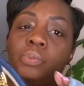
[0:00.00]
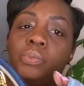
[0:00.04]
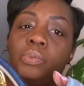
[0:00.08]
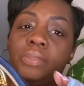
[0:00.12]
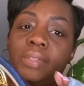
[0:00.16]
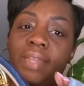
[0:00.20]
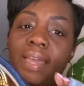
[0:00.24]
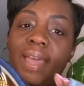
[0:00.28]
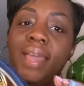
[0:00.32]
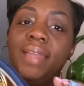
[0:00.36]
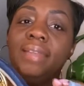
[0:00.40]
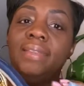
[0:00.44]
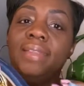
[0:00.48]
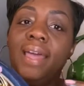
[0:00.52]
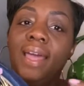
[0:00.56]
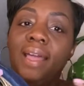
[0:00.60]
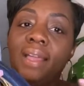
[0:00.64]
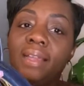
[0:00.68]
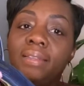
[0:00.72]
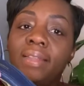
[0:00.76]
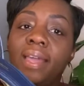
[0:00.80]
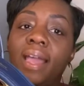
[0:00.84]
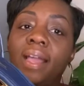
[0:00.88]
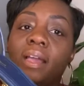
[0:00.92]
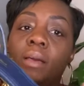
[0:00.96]

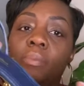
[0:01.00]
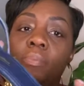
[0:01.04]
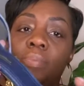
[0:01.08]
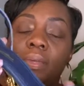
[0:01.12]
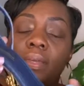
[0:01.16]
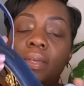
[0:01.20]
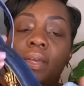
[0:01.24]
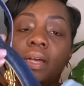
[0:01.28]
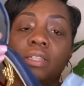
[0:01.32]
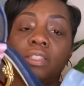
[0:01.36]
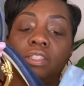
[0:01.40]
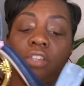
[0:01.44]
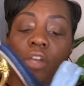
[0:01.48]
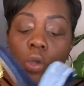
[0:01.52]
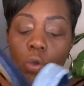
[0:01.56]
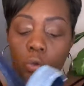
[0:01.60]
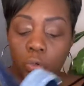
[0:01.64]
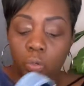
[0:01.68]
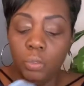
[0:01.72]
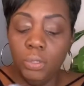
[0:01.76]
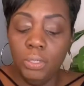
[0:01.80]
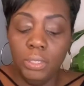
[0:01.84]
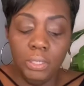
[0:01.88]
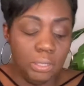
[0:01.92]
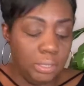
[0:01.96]
that could be a
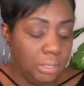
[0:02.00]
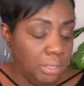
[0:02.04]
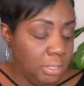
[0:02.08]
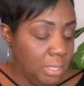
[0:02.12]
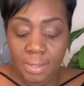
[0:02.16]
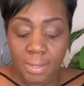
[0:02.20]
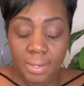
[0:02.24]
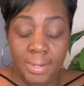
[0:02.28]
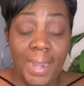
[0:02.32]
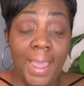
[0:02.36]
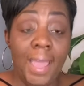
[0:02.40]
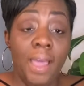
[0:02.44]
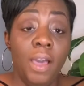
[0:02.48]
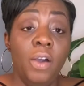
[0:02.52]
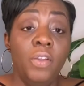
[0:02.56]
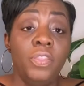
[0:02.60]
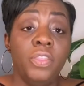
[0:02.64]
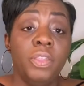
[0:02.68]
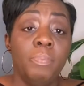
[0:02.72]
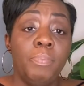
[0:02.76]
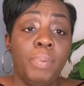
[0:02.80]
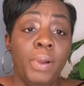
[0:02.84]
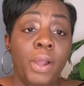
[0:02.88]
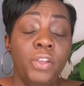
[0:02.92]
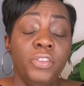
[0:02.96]
total look. Now,
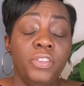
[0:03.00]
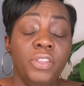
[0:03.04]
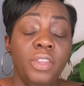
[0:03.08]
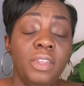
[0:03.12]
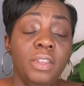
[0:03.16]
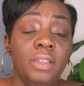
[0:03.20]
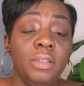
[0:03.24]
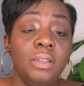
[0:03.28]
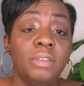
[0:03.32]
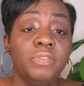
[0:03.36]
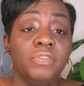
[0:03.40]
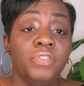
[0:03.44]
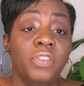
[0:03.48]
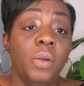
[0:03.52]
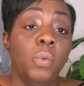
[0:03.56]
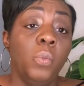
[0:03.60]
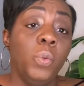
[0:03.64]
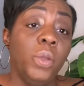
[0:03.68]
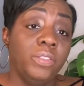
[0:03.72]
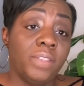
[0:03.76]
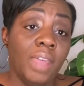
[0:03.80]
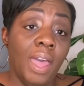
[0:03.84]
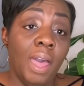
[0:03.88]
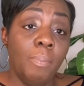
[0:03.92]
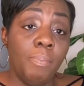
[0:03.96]
the person from
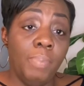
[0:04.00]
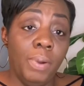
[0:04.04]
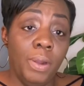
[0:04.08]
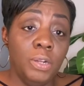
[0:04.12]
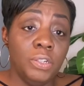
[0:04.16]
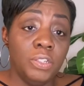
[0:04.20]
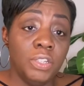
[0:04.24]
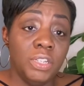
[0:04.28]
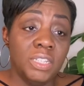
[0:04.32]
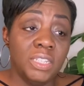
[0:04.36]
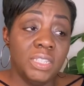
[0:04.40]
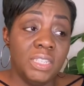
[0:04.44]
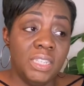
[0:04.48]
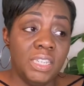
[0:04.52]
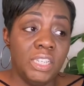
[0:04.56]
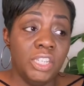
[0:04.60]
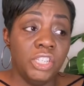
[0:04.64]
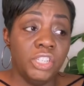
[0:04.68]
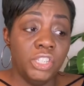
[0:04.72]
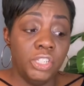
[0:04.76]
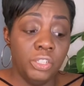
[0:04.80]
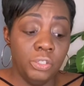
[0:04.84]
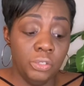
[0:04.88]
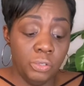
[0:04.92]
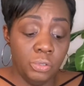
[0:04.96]
which I purchased these
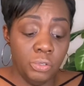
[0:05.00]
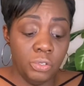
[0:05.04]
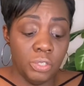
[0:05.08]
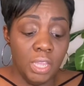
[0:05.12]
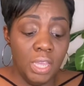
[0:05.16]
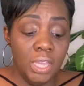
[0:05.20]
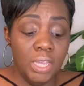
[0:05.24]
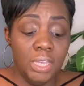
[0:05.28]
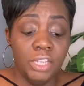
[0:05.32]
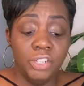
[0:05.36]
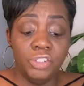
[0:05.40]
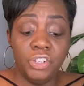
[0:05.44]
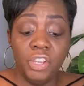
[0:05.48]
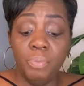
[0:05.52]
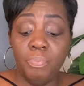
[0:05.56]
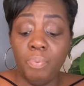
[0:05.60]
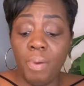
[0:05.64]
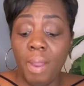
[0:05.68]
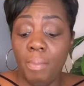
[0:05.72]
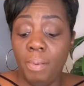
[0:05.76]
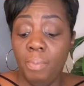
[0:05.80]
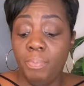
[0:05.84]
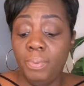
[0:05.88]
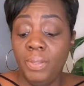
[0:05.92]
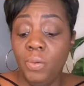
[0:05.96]
shoes, she
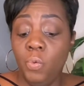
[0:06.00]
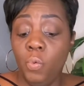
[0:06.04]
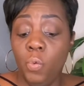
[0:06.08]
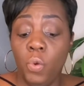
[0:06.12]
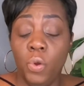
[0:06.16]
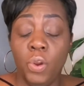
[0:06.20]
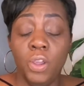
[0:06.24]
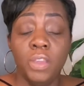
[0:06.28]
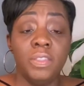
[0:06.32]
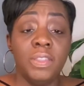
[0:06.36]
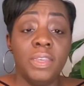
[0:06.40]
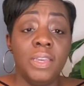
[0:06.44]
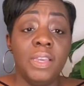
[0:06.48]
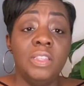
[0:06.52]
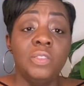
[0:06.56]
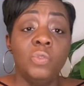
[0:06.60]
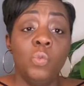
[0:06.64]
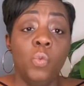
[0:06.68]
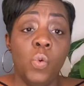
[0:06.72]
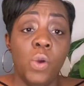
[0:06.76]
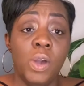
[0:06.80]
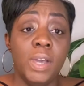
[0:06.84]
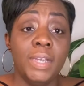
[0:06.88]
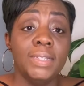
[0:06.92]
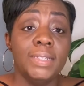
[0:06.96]
probably wore these
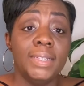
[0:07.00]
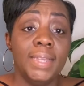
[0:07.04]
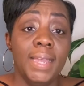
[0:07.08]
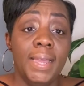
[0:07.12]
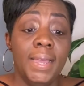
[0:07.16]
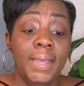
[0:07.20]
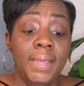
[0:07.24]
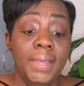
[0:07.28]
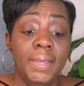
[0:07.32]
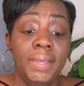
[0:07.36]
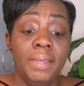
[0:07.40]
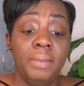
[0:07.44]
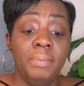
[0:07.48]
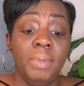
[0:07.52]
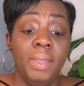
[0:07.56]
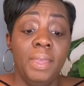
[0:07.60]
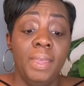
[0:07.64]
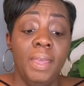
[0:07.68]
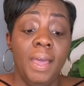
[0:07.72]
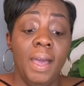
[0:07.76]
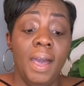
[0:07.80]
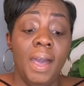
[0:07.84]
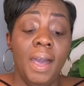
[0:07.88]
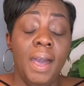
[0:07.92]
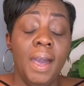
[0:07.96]
one time.
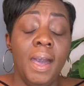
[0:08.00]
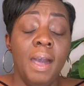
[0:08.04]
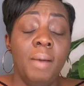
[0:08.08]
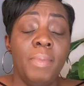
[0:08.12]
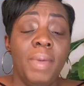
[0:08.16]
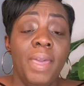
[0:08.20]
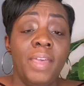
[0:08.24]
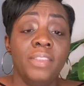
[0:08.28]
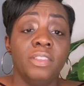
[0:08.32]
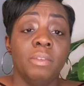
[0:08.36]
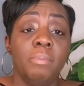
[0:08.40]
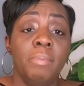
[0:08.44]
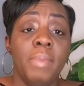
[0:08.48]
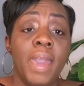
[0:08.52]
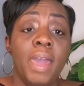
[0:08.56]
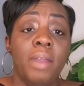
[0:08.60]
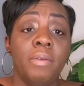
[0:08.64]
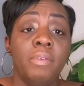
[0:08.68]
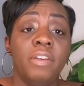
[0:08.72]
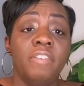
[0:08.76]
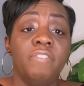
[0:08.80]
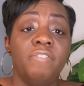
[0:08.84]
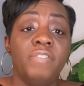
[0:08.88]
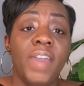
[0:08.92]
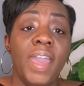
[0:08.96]
As a
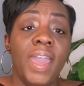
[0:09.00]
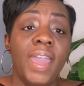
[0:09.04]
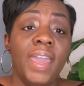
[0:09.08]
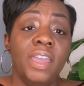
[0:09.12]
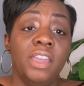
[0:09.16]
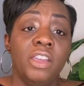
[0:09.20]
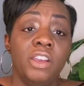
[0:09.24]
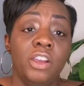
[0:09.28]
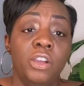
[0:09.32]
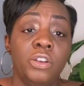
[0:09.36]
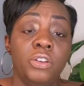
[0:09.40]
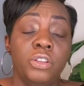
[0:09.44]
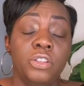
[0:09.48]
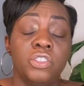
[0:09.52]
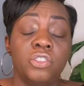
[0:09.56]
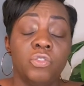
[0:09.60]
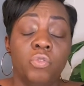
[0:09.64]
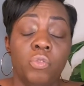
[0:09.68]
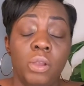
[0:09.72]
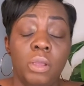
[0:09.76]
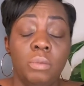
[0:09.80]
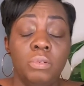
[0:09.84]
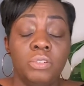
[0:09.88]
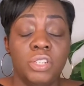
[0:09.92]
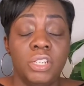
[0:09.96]
matter of fact, in her
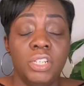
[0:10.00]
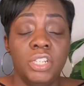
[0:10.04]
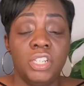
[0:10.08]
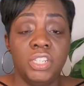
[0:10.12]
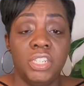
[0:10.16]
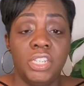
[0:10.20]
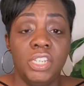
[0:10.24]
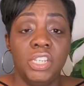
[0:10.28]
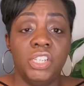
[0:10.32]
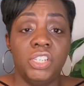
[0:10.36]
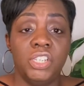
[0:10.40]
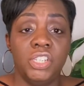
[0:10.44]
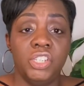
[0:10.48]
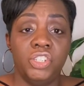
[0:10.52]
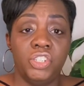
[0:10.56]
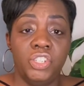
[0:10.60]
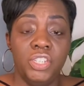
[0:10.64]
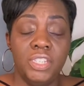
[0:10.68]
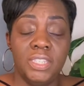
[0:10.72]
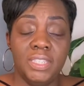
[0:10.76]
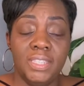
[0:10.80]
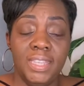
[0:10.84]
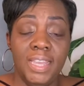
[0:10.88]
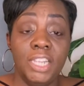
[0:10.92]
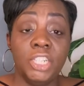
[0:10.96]
description, she
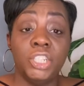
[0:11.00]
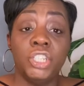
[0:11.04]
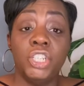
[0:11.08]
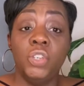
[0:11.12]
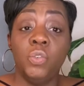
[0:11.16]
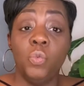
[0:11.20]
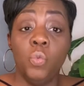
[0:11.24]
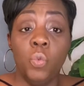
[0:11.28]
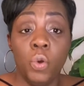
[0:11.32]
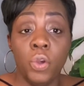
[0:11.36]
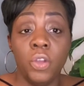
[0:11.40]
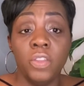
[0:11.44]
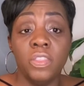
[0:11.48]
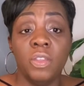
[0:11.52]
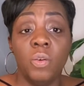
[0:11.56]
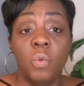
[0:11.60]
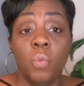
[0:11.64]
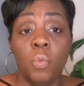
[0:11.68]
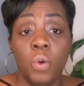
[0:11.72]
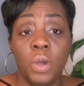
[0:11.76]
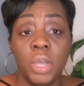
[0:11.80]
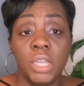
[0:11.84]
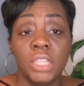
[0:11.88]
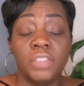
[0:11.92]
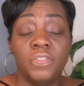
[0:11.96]
said she wore
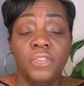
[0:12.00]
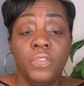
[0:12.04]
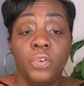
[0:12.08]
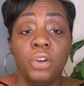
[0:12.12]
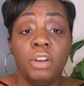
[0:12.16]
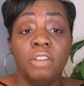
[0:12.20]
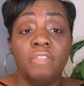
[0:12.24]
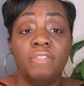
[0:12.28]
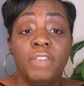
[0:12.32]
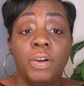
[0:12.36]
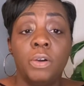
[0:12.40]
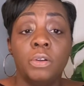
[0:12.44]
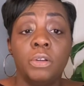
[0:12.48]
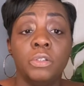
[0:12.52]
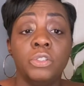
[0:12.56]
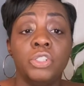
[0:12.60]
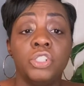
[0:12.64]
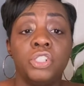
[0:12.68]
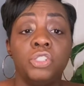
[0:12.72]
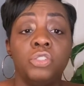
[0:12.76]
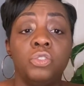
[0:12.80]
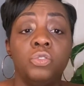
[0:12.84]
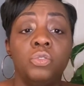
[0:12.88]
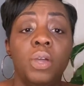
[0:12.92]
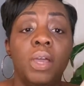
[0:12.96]
them once for a photo
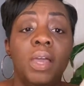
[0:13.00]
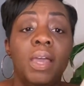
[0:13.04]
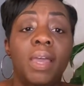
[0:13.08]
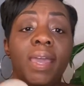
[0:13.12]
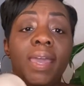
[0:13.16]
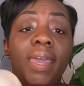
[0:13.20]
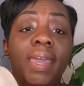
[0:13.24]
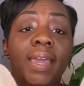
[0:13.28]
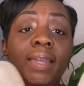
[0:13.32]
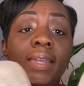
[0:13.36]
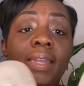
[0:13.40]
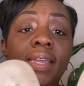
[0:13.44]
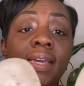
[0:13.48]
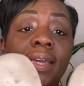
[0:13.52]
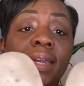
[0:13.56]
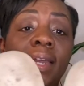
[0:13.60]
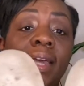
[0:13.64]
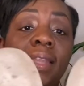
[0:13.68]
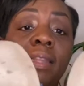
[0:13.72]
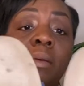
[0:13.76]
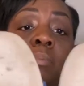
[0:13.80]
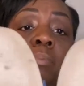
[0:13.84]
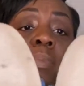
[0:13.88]
shoot. And looking at the